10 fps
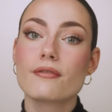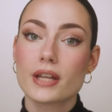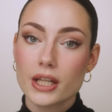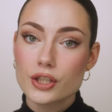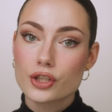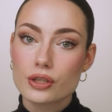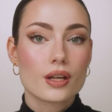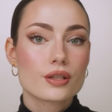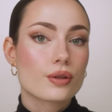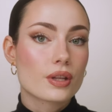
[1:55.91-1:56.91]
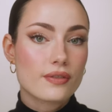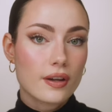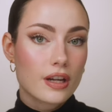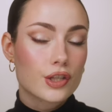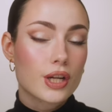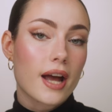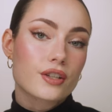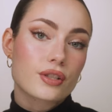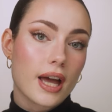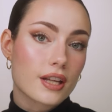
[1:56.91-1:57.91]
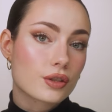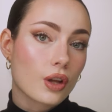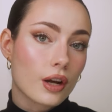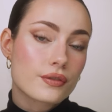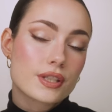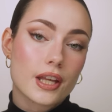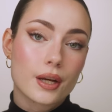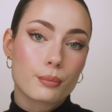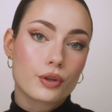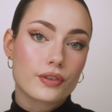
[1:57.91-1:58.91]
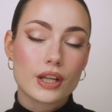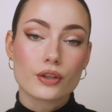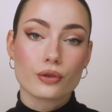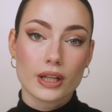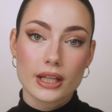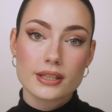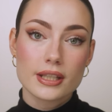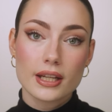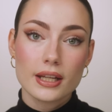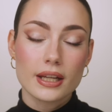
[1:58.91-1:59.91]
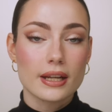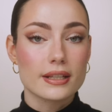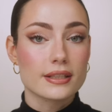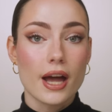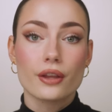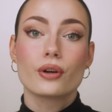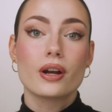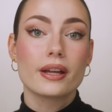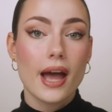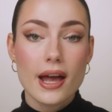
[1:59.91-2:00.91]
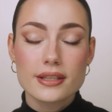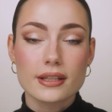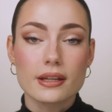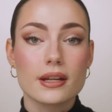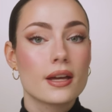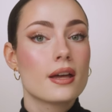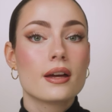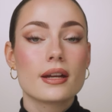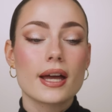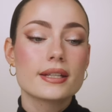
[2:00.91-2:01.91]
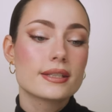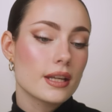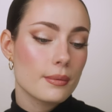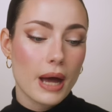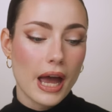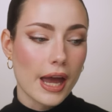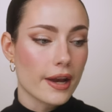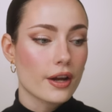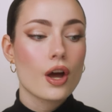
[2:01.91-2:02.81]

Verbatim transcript: finish. So this foundation actually has a lot of skin improving ingredients in it. It has hyaluronic acid, niacinamide,